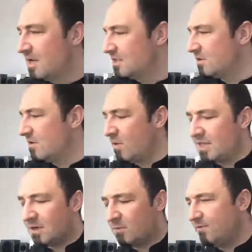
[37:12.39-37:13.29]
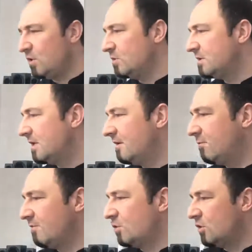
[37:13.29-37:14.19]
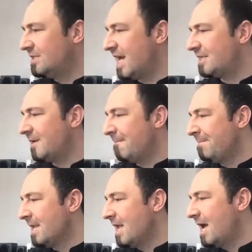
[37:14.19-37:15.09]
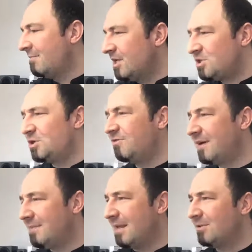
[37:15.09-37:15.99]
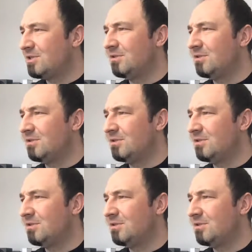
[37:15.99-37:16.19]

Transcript: So the one that we've looked at. I'm not sure if I'll be able